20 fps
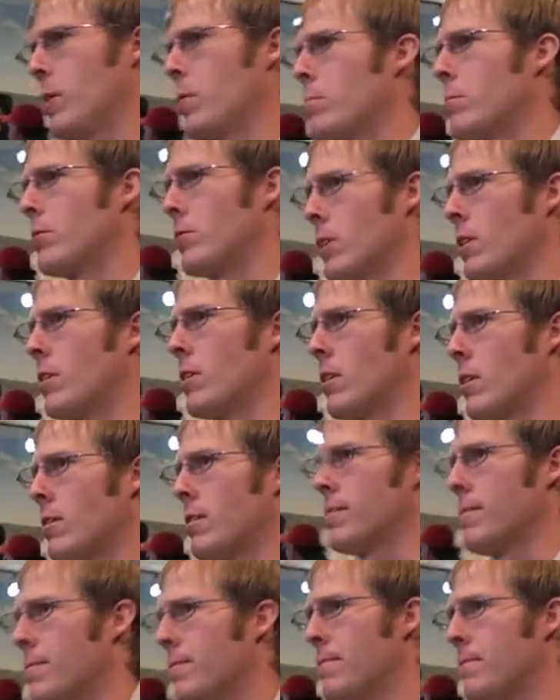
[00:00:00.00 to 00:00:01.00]
papers in
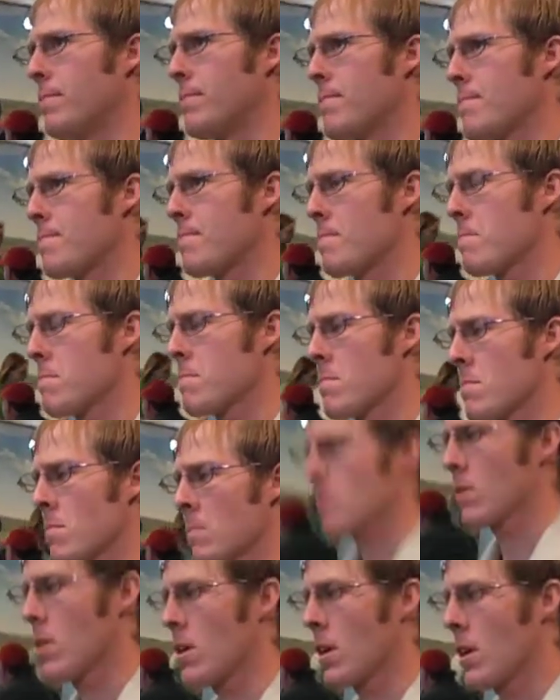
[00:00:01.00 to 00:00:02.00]
Okay.
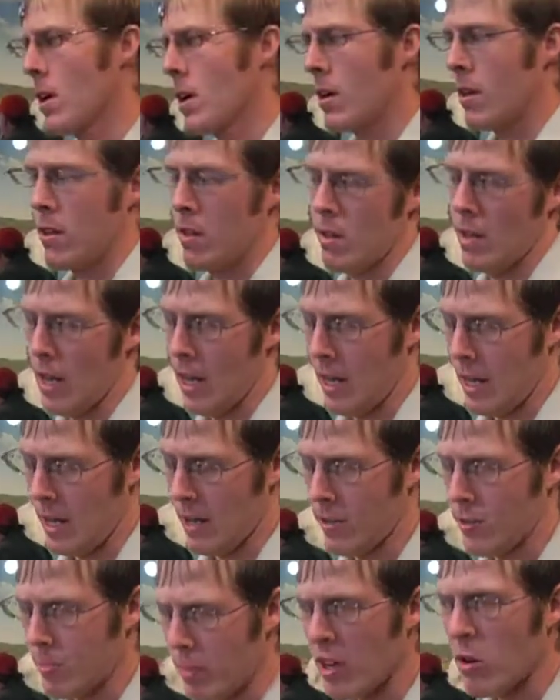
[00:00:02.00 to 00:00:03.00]
And
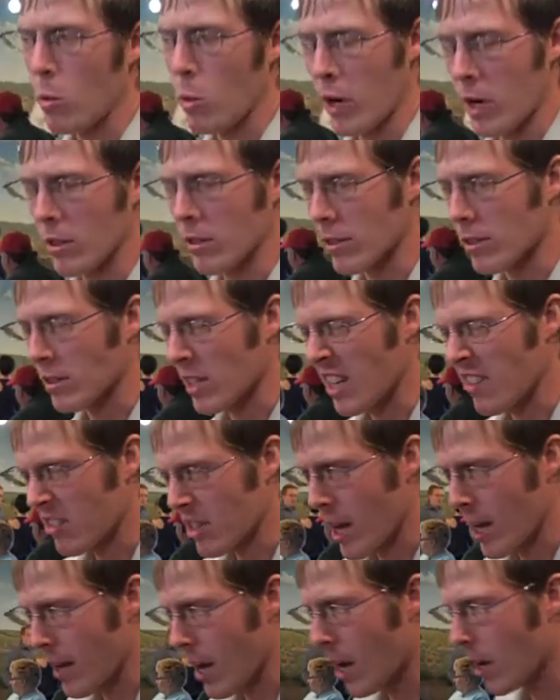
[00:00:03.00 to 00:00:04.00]
it's been a while since i
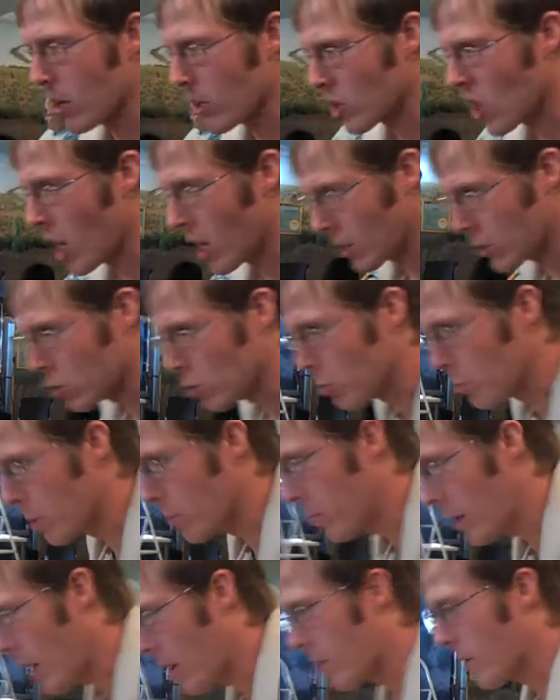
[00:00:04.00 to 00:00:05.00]
sat down and talked to him
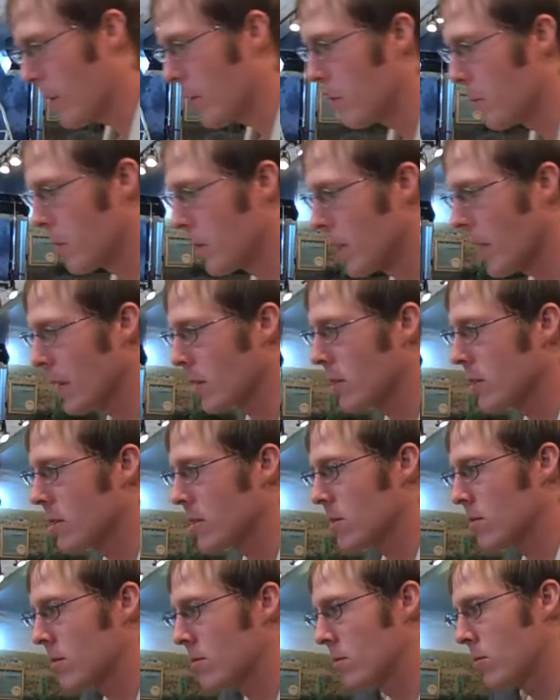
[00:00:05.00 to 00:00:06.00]
about it, but
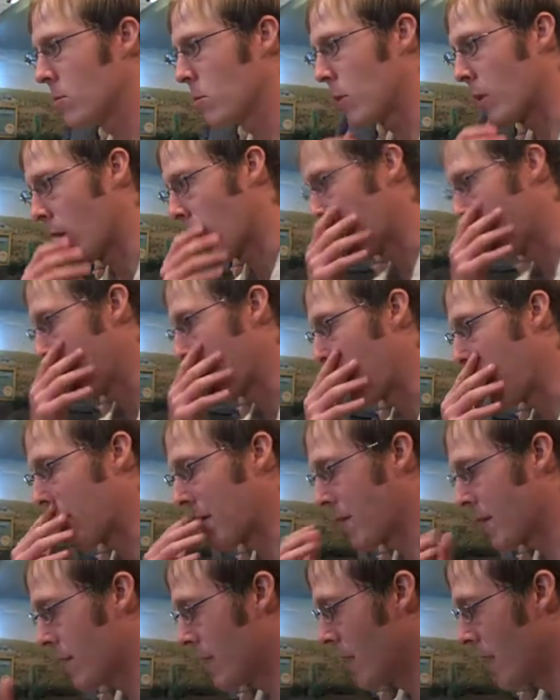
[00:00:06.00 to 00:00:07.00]
that's what I could
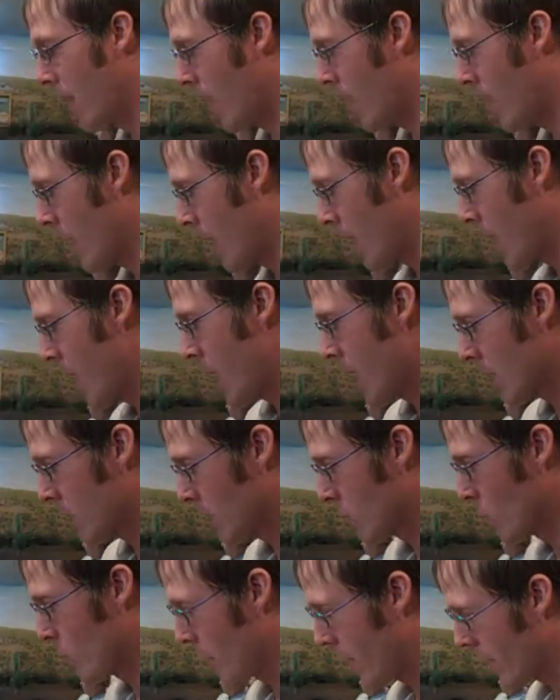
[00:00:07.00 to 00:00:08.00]
gather. And I, I
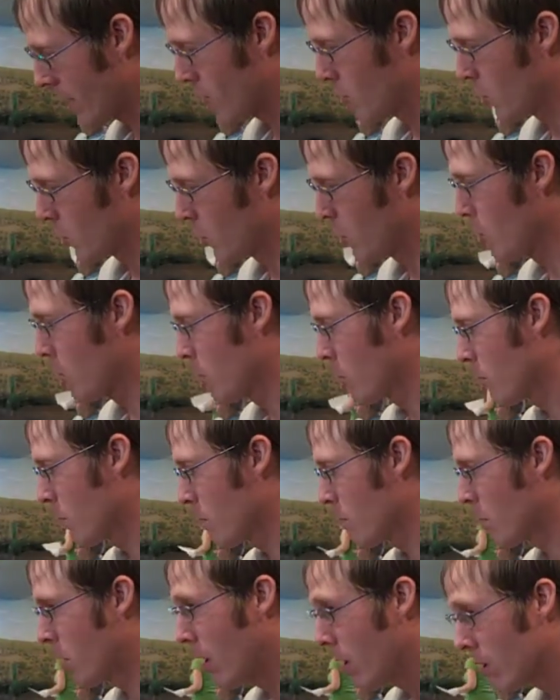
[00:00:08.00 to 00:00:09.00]
actually read through
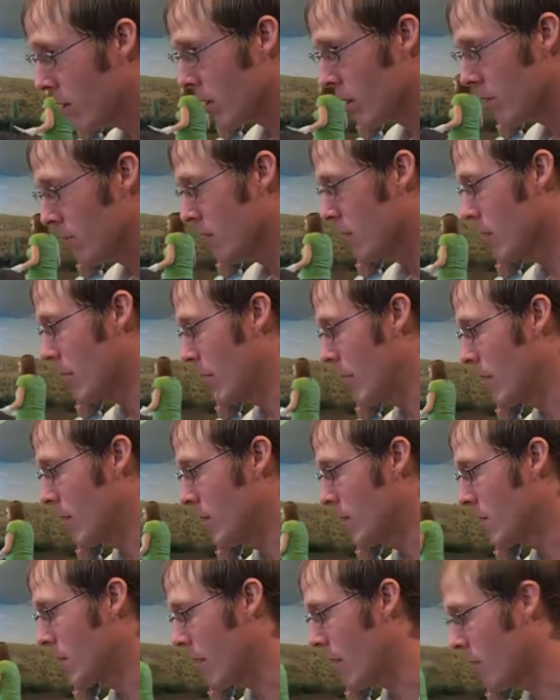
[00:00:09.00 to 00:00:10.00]
part of the letter.
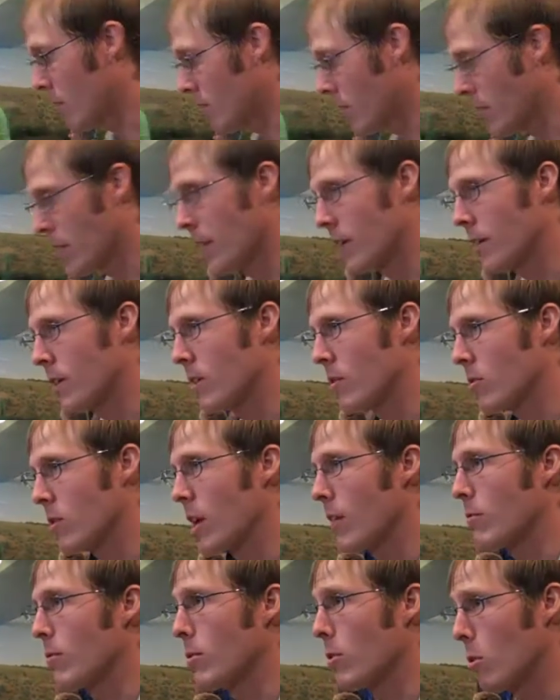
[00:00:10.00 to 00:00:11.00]
I don't think I
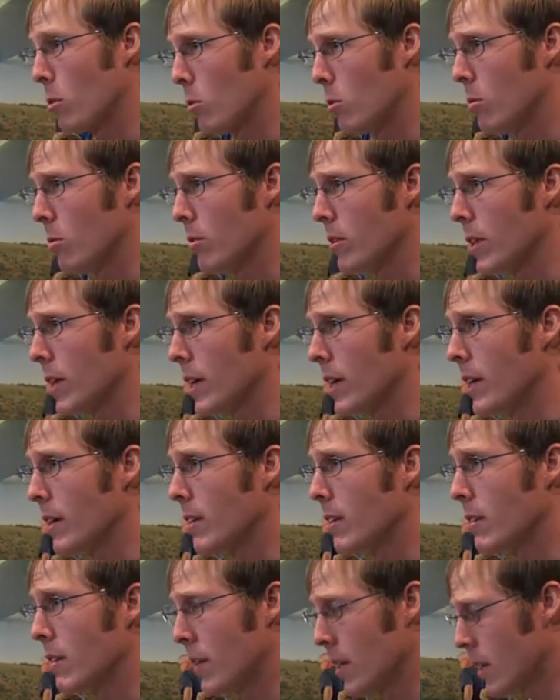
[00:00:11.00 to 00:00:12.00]
deciphered the whole thing
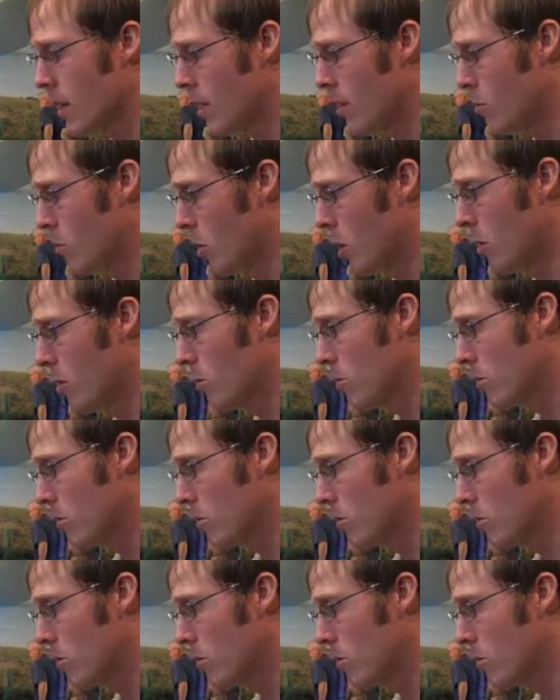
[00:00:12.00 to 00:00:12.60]
that he mm-hmm.